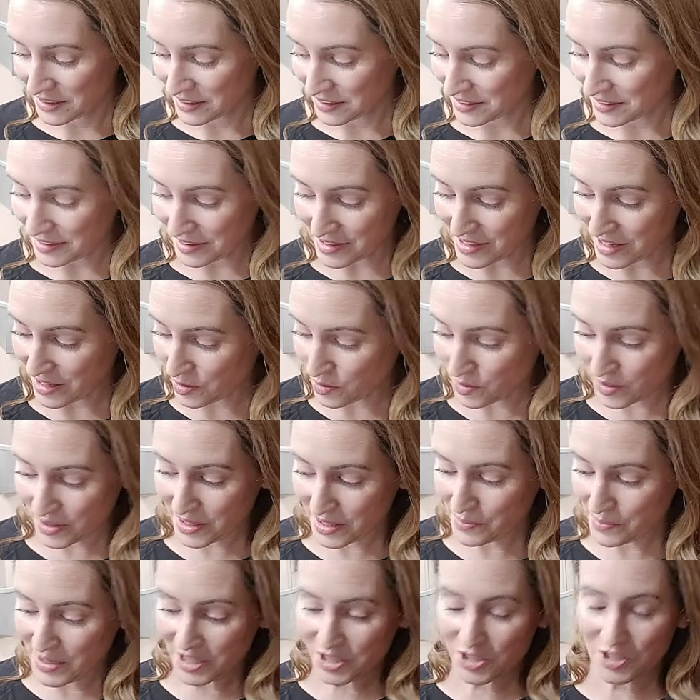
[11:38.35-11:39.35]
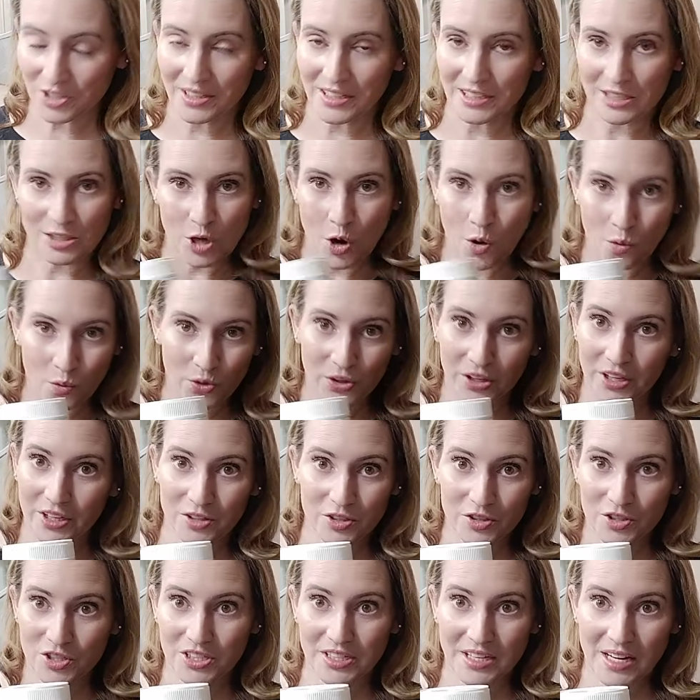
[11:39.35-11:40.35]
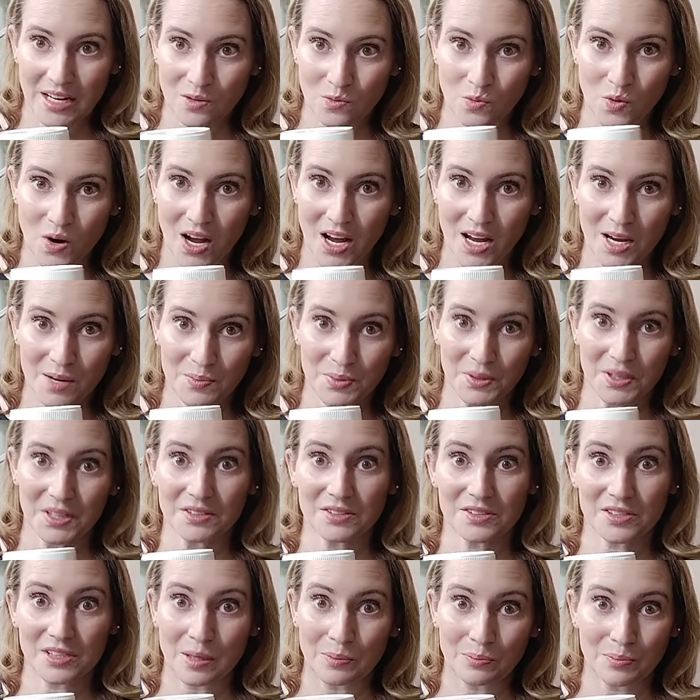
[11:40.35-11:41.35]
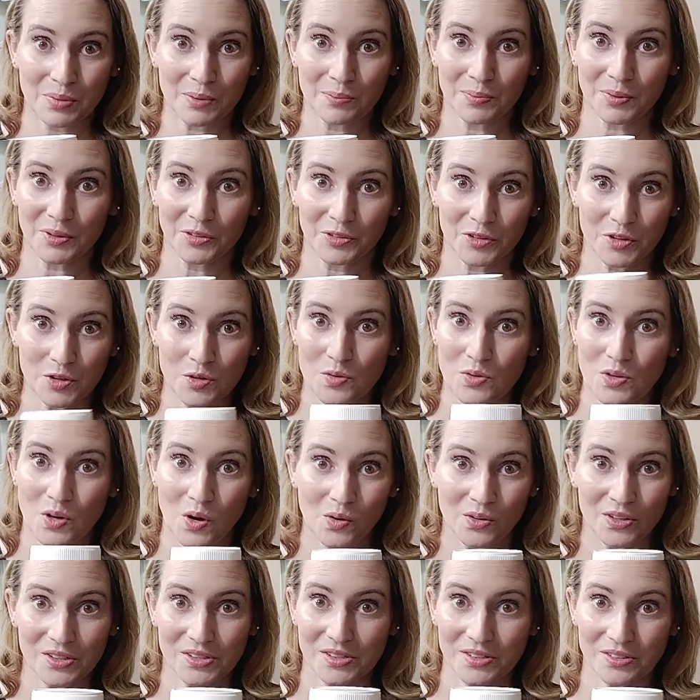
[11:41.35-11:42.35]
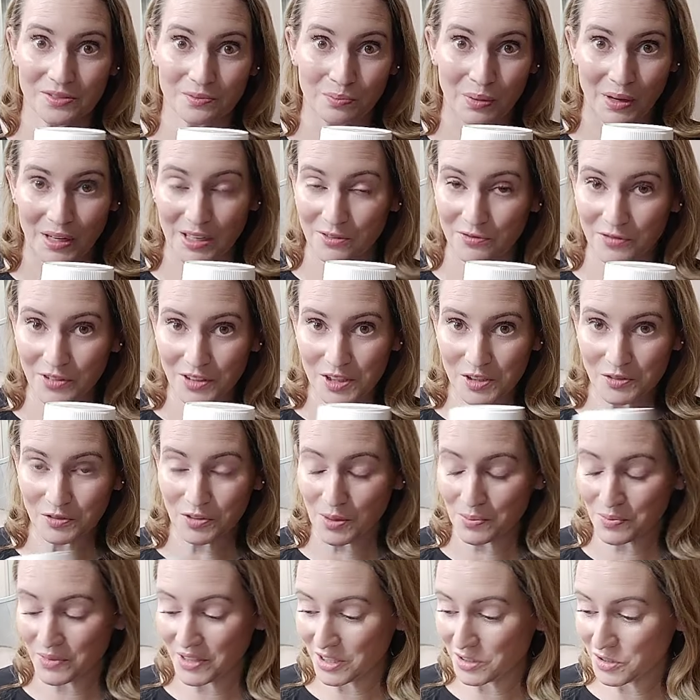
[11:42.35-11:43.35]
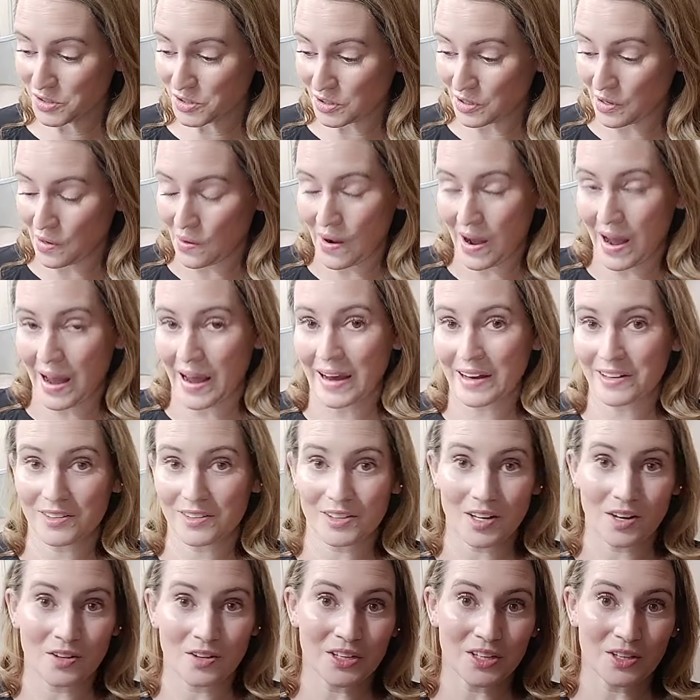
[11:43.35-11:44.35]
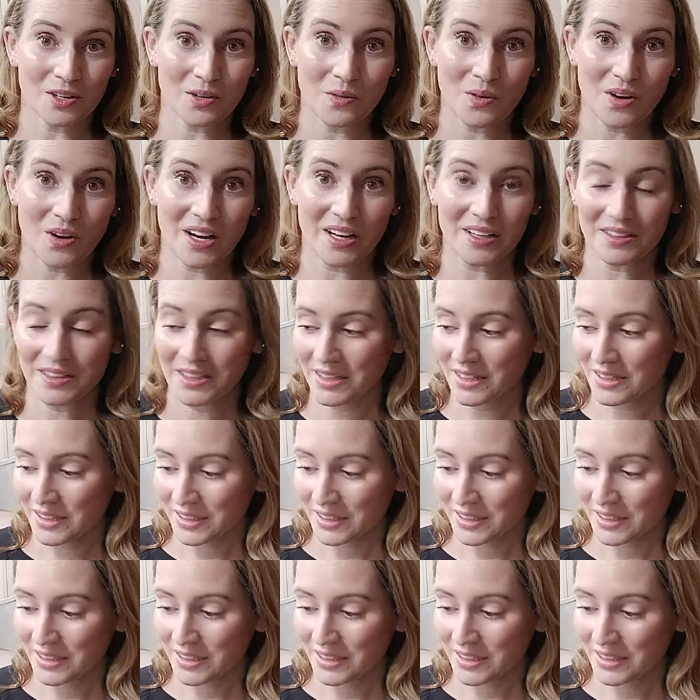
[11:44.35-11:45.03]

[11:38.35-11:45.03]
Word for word: another one they mentioned, they don't really understand why, but some people do notice benefits from this, so I don't know. You know what?